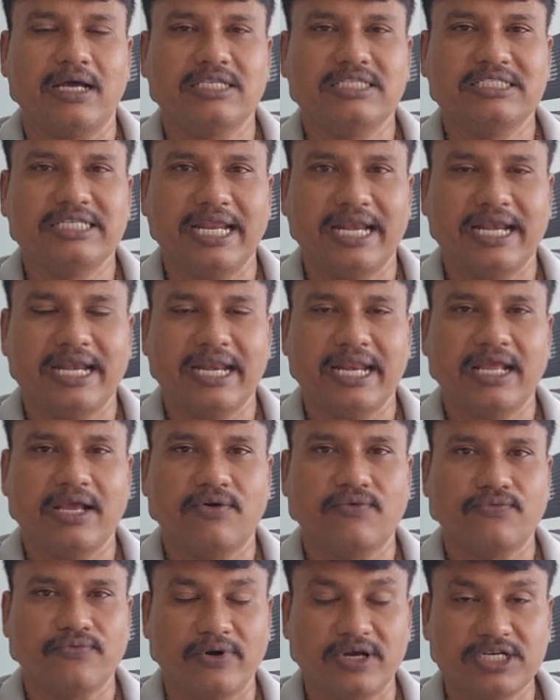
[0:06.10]
a generic
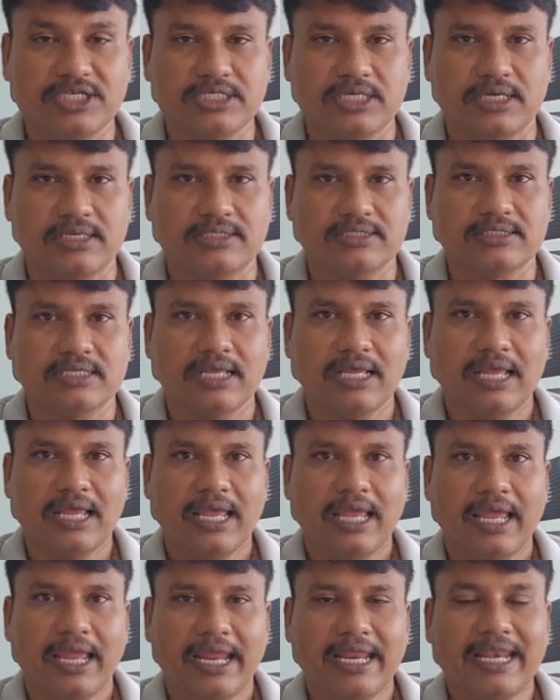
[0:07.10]
functions
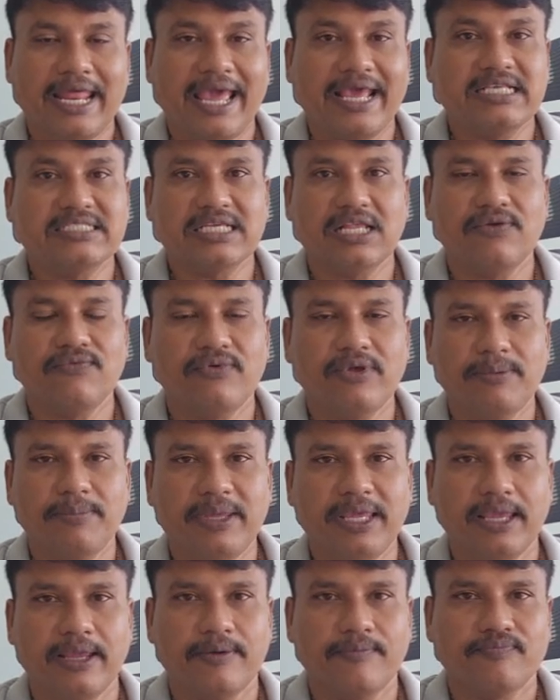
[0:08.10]
in Excel
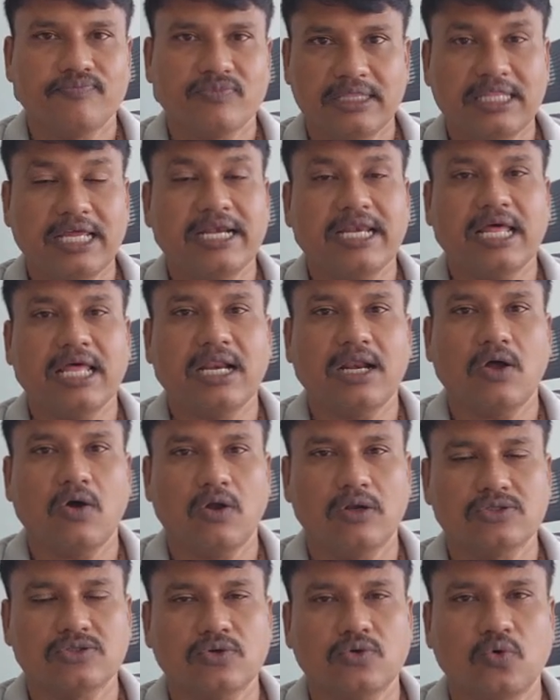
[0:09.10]
VBA that are
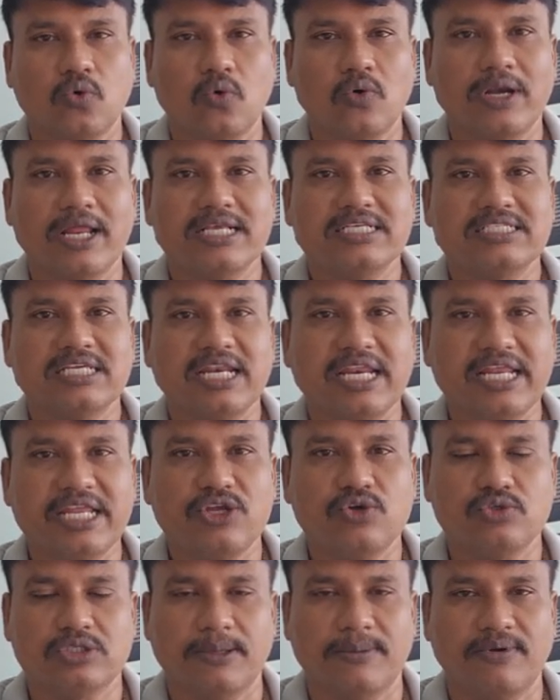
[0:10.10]
also known as
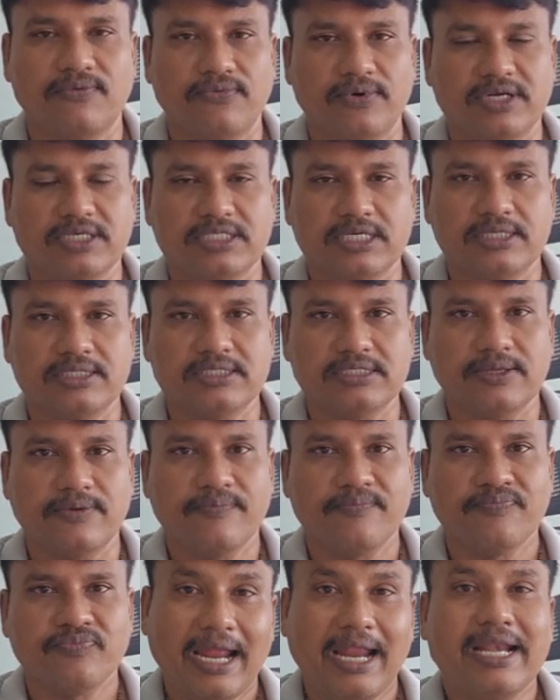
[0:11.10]
reusable functions,
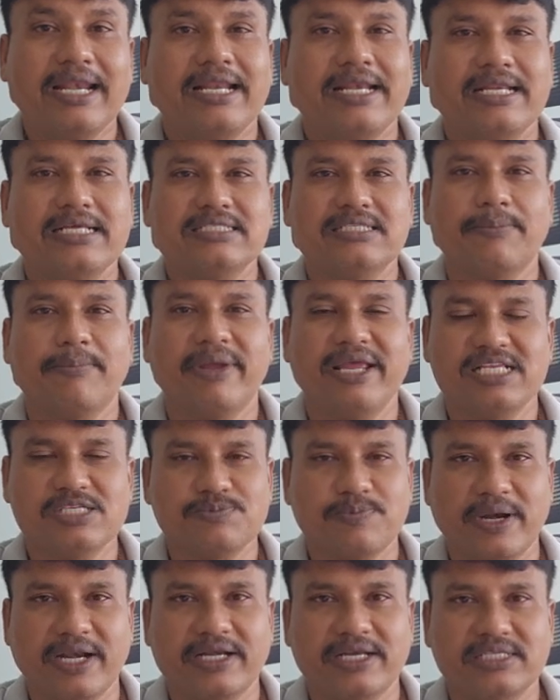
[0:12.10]
and it is the
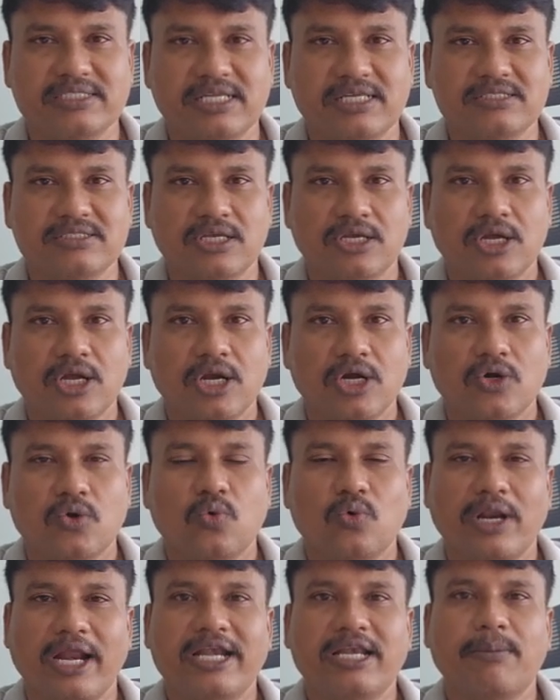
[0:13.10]
best practices
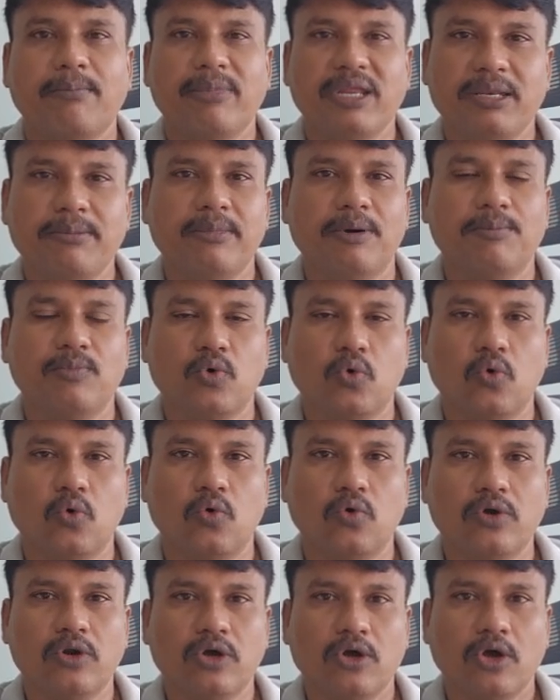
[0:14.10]
to write a minimum
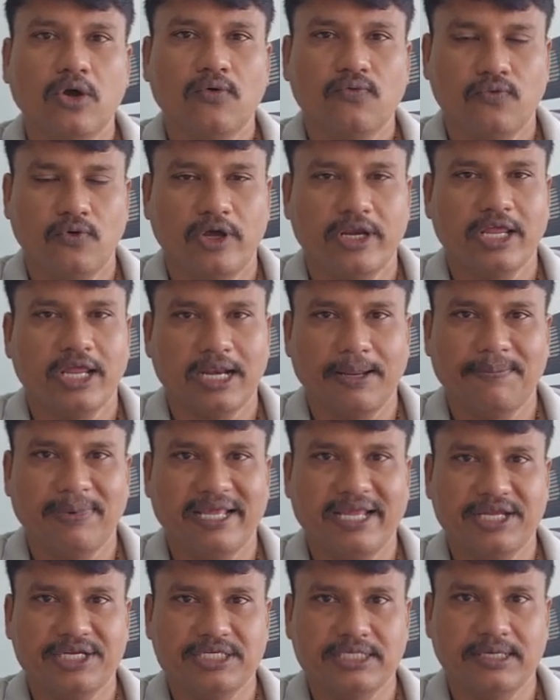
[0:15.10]
code for your
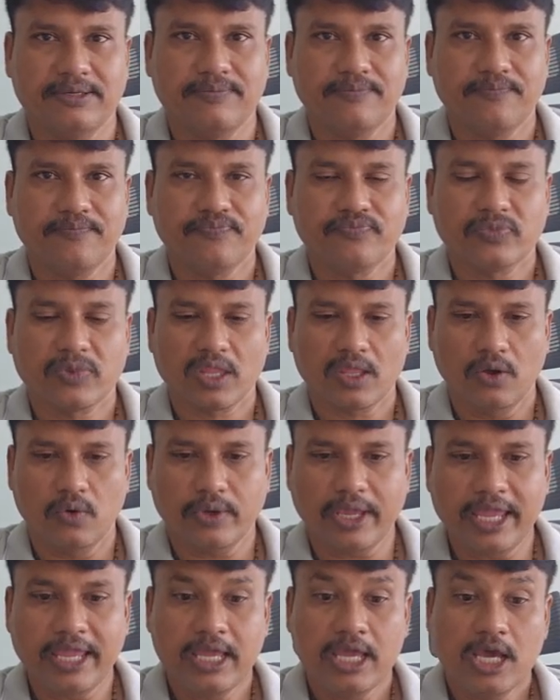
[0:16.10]
application.
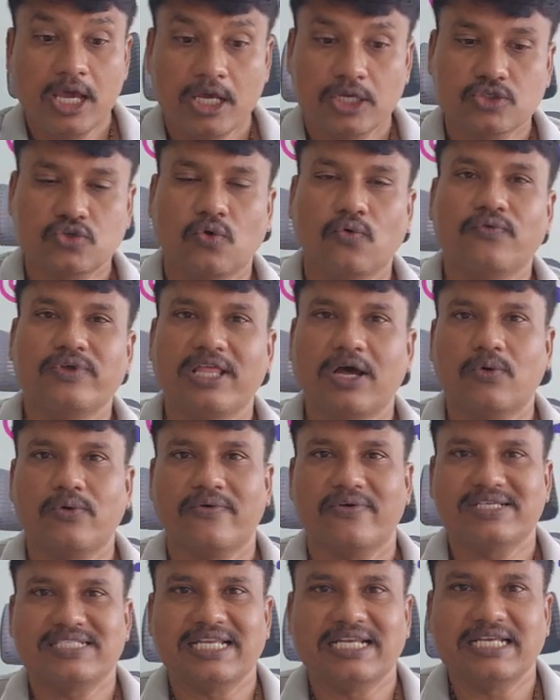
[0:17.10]
Okay, so without
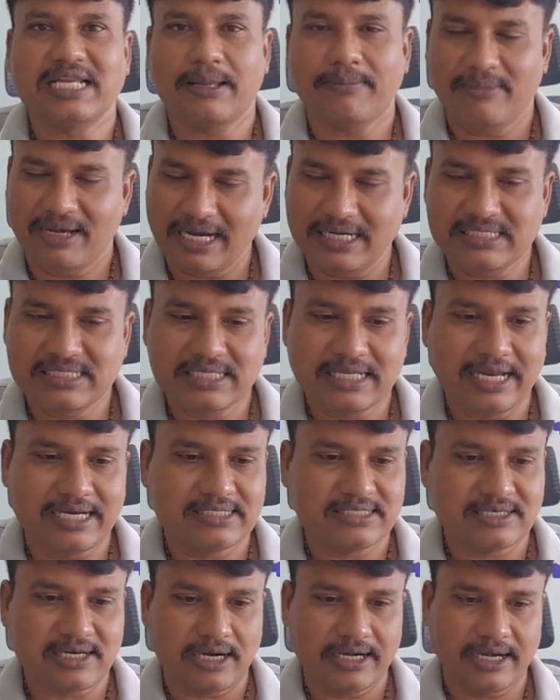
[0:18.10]
wasting time, let's get
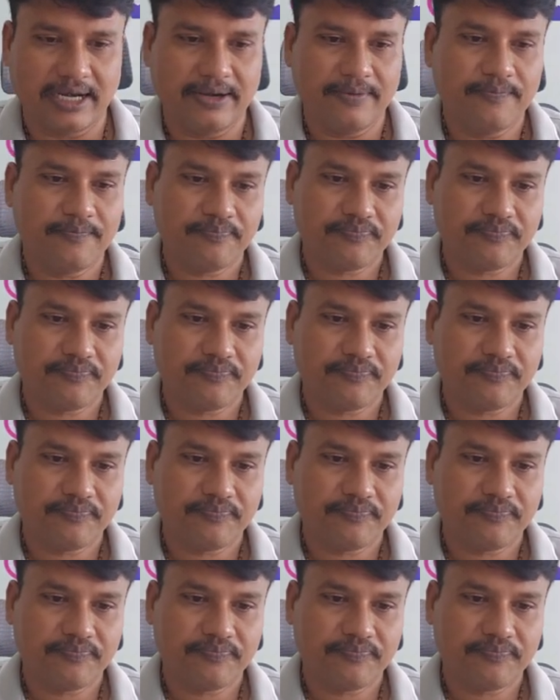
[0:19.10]
started.